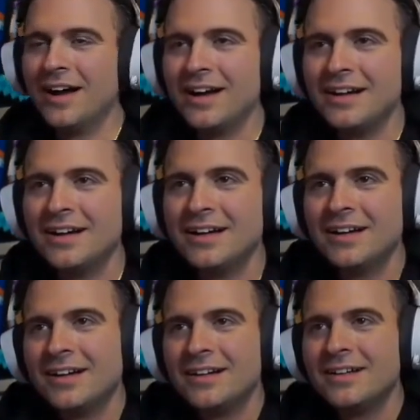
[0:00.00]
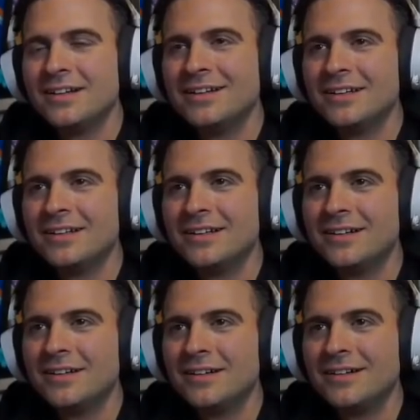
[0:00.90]

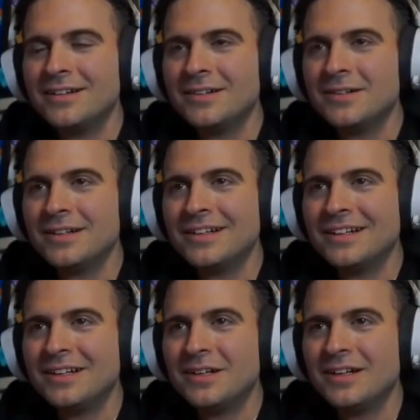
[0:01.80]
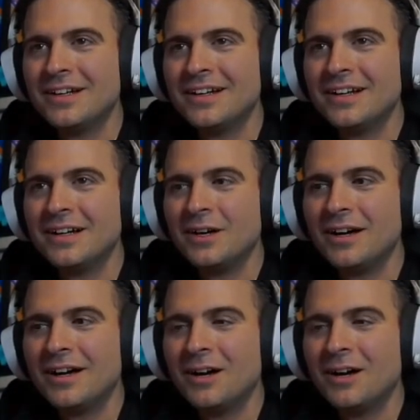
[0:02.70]
(silence)